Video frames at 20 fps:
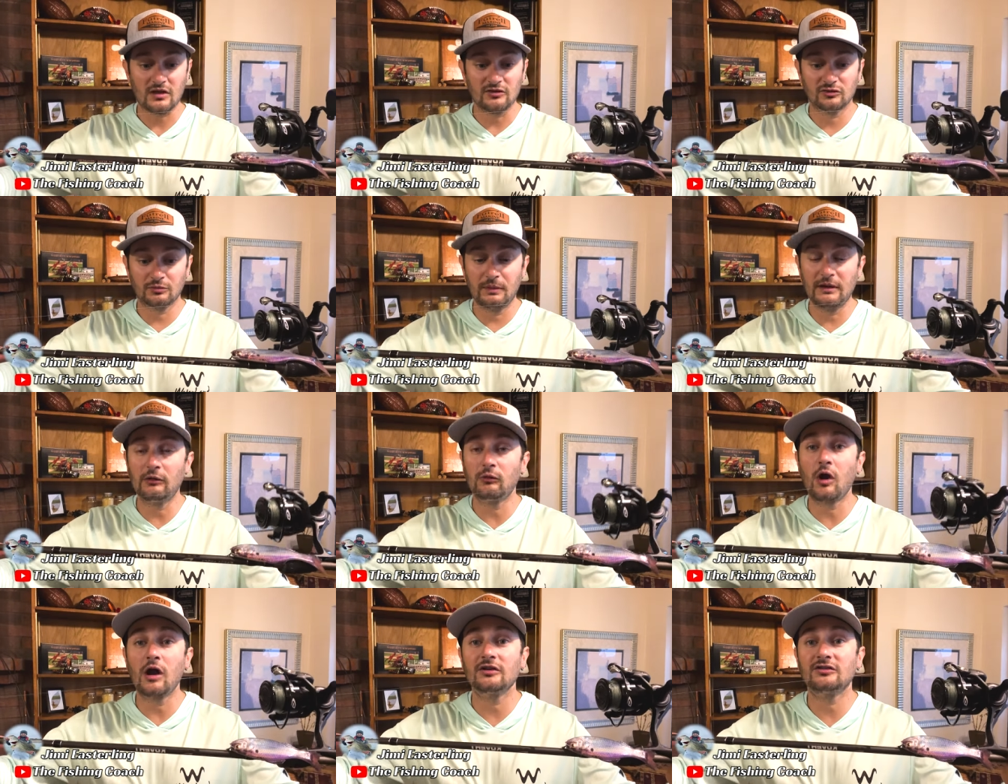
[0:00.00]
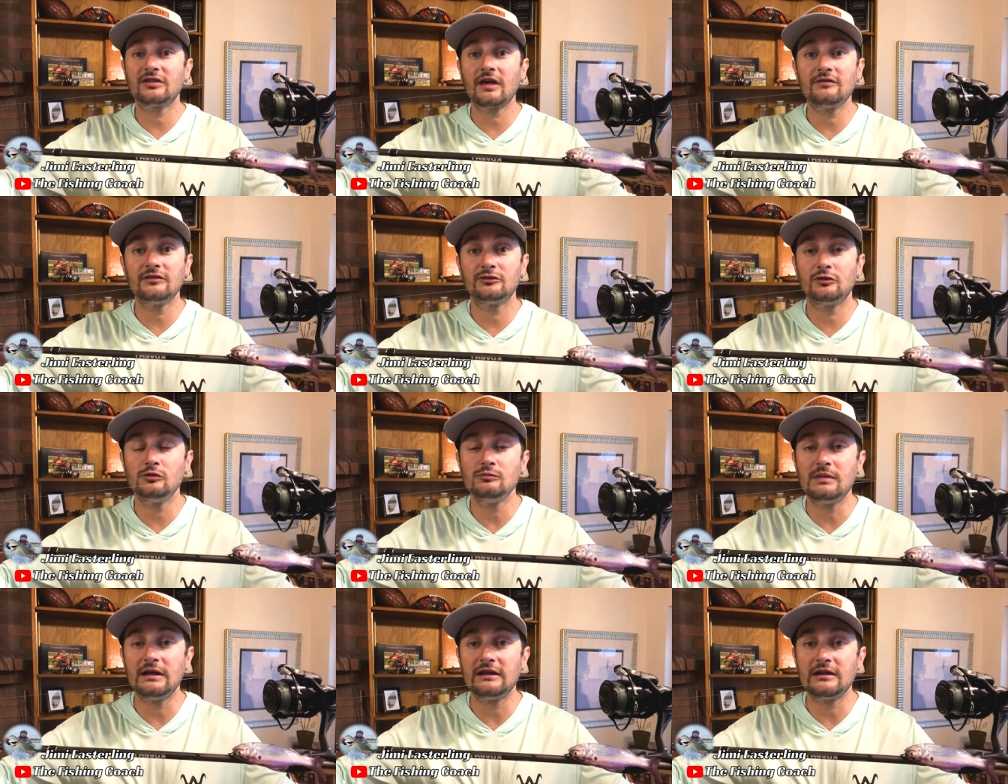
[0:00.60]
Spinner rod seven
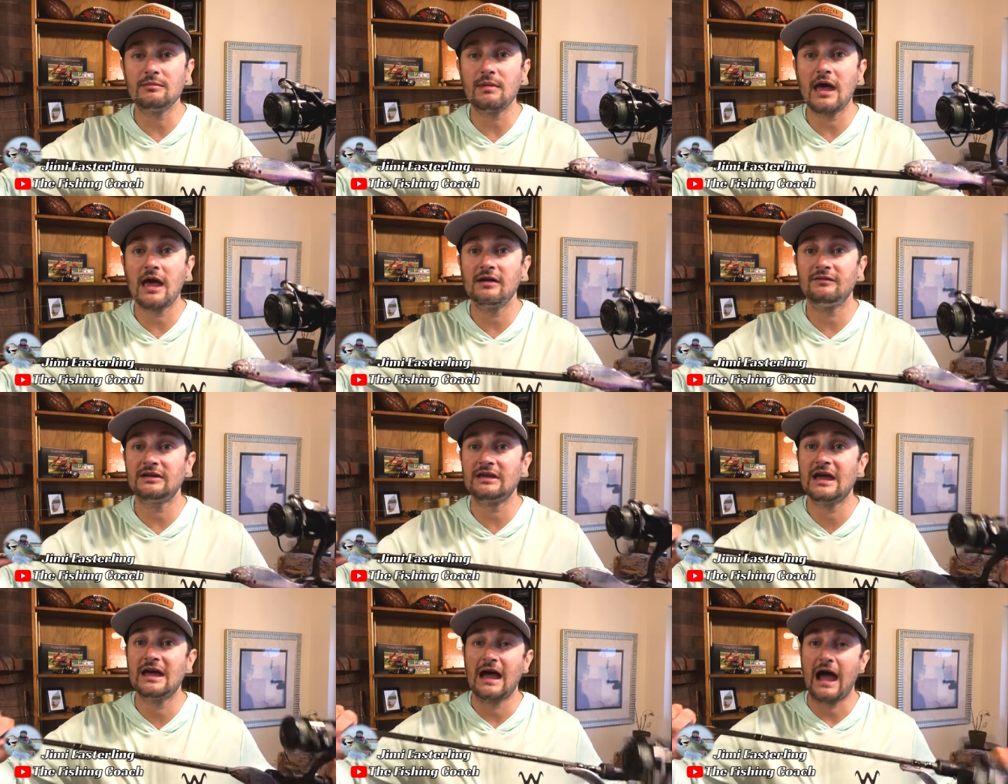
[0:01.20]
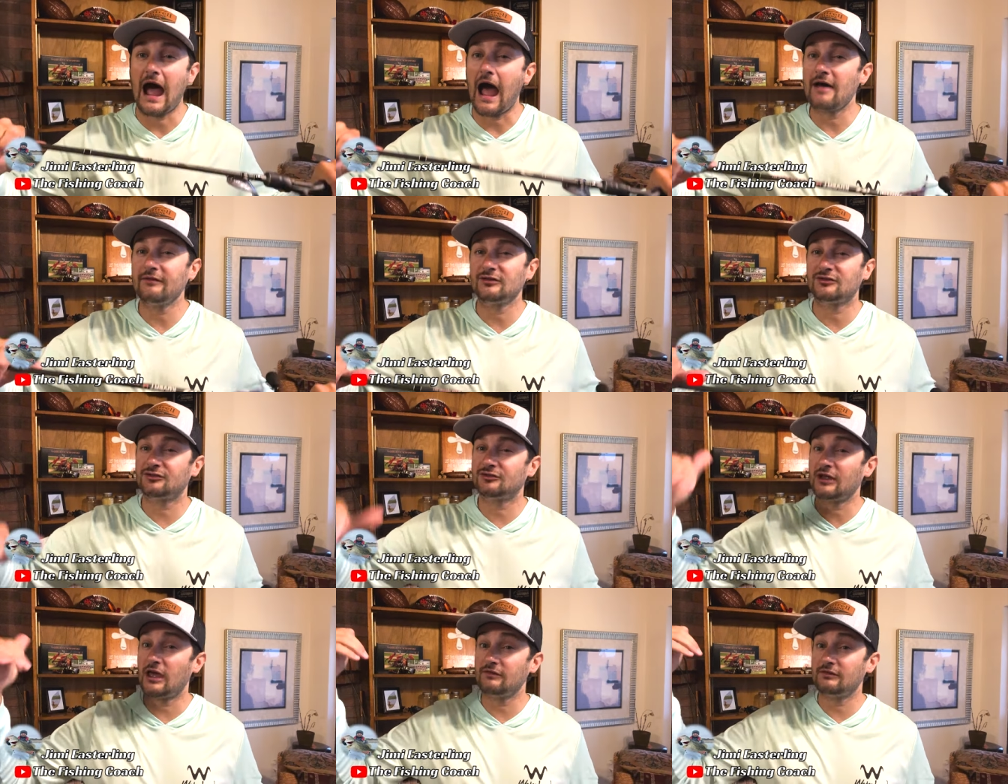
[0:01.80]
two medium heavy. I have a
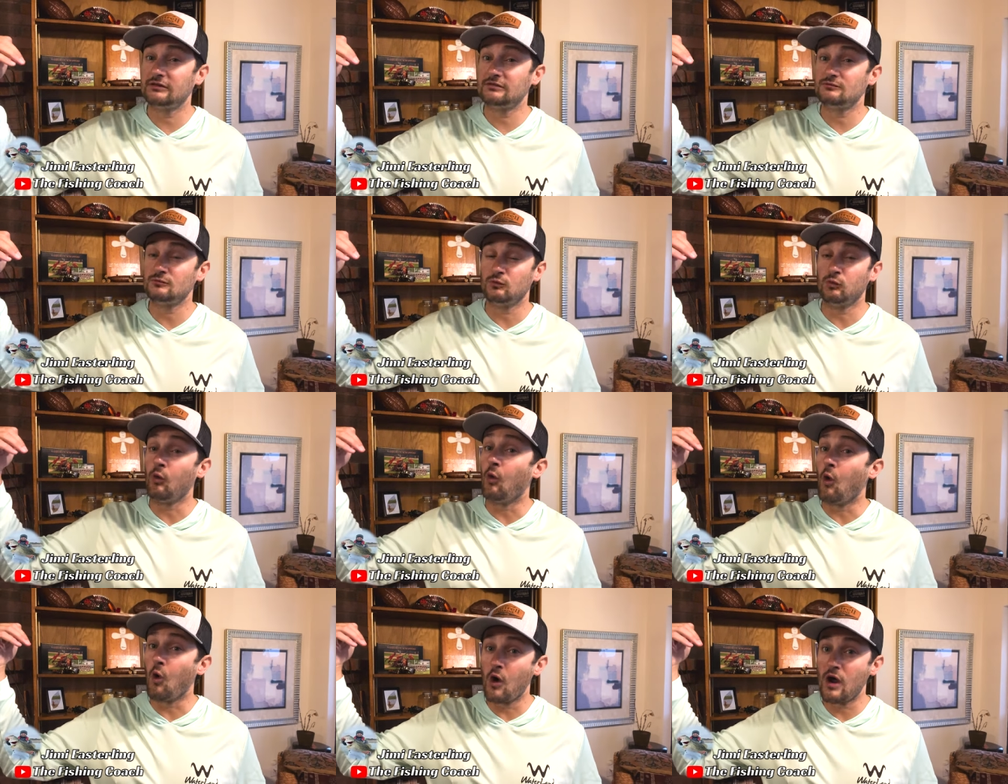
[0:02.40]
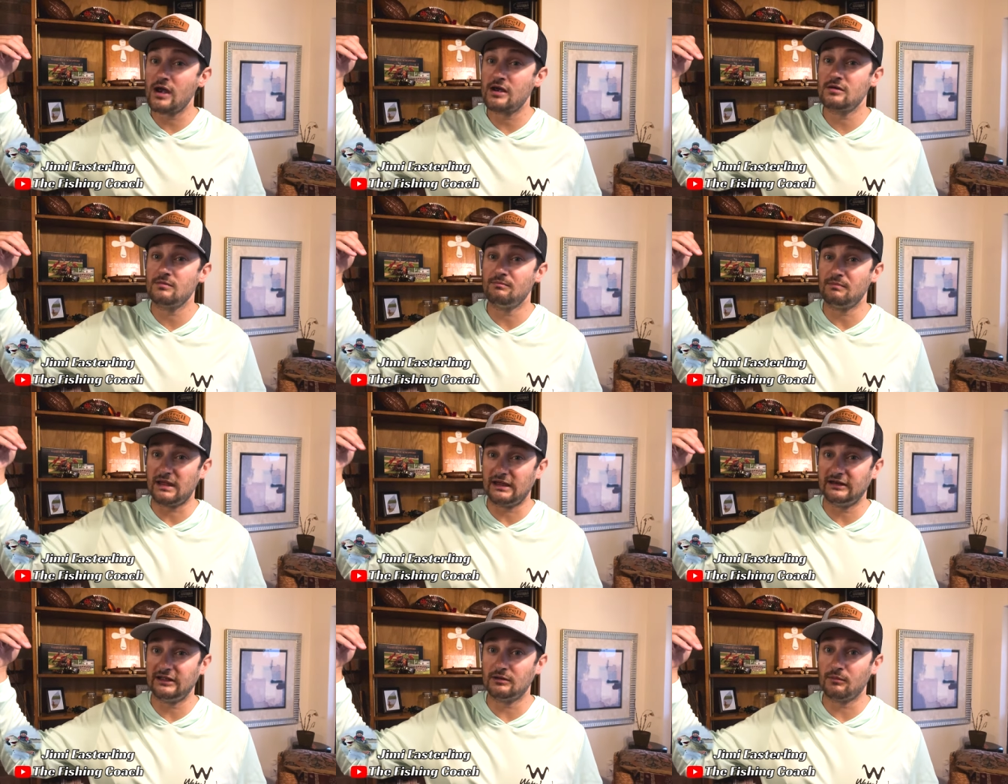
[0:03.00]
seven one
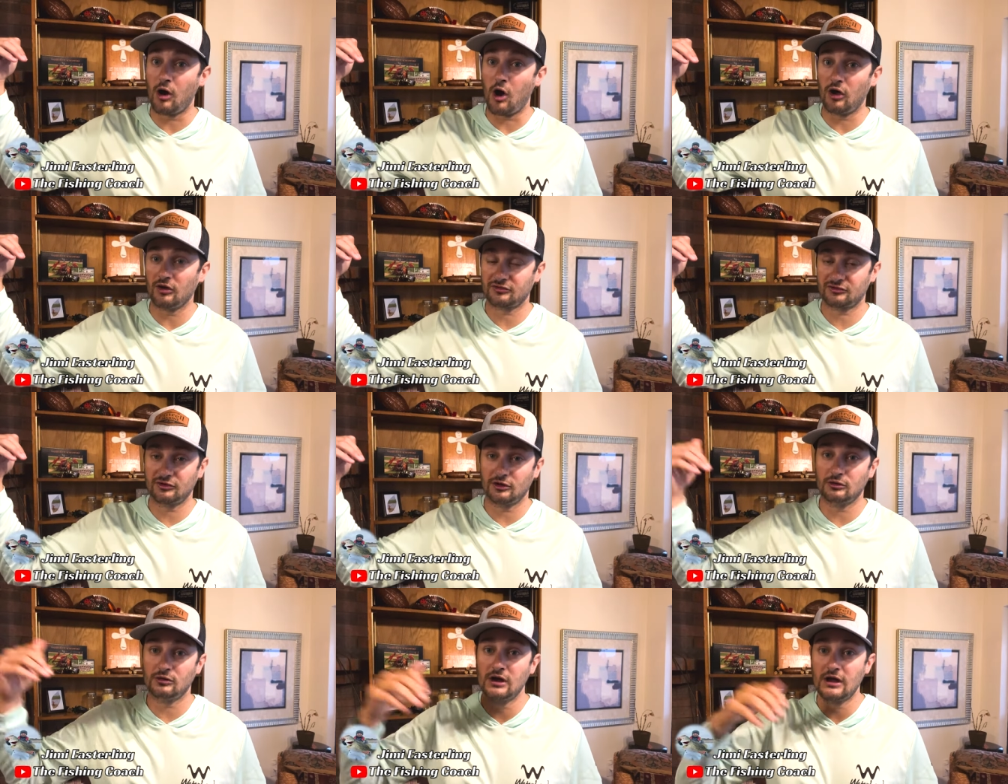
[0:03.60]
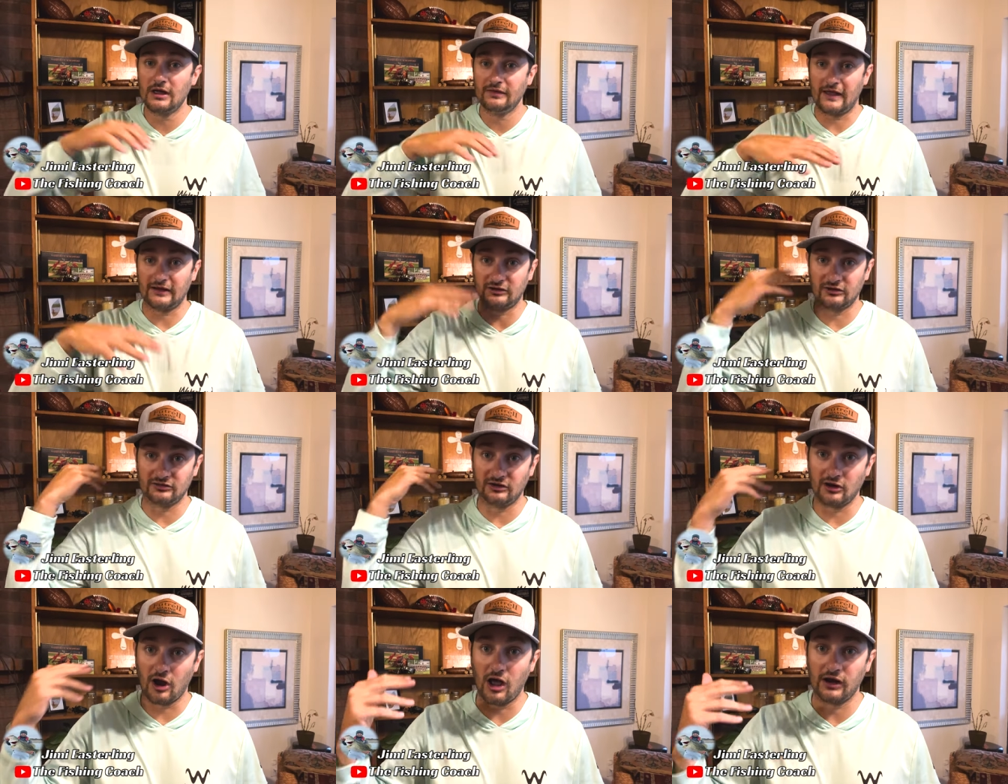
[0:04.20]
medium also. That's a
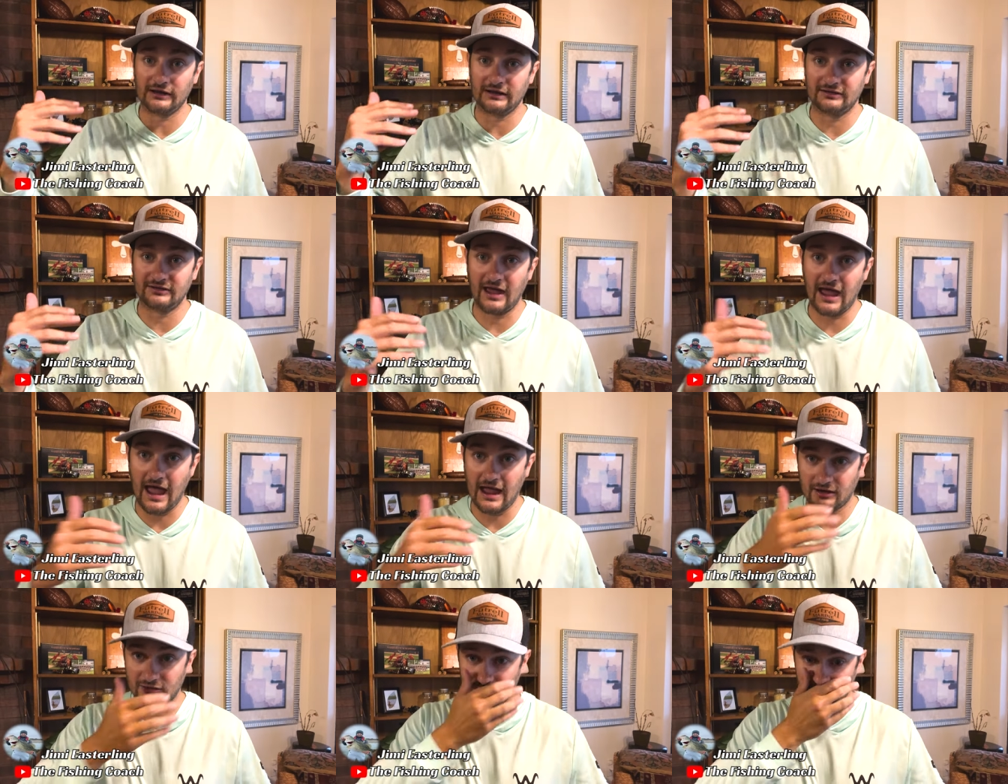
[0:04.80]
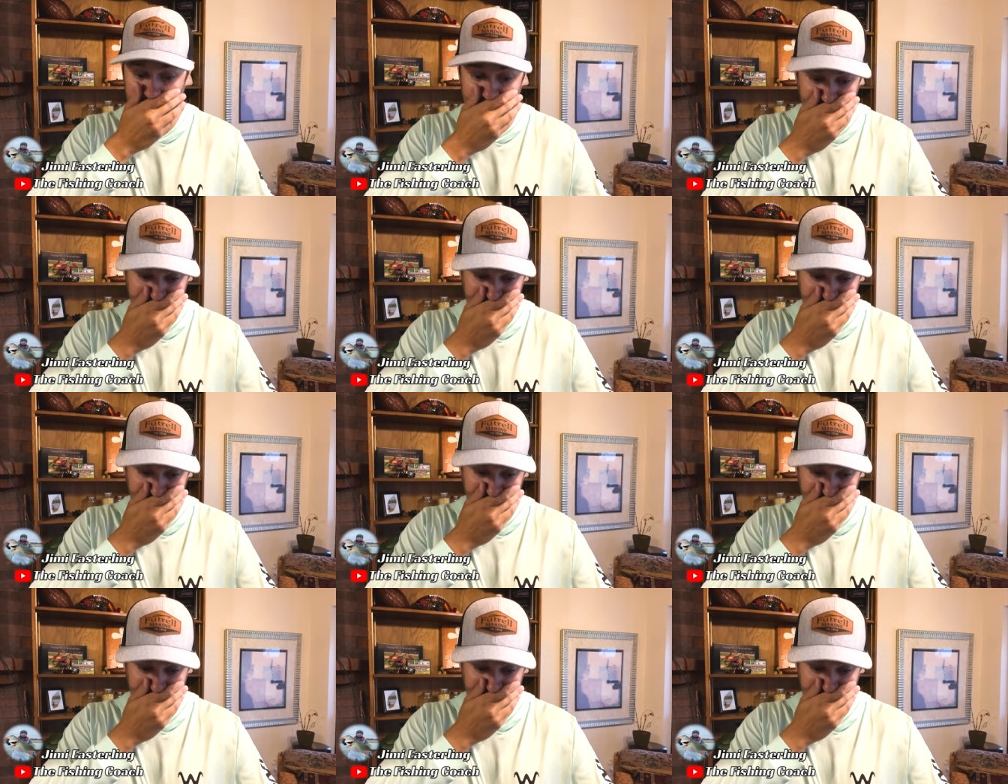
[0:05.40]
Denali AttaX.